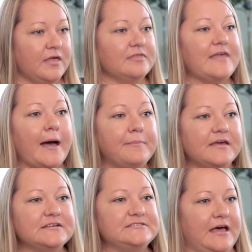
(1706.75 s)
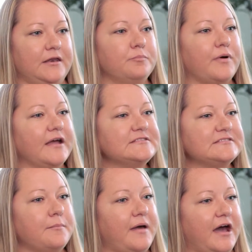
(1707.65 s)
That being said, Brighton's
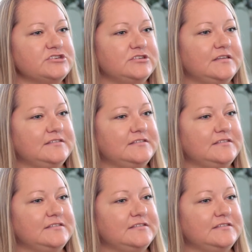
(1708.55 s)
compassionate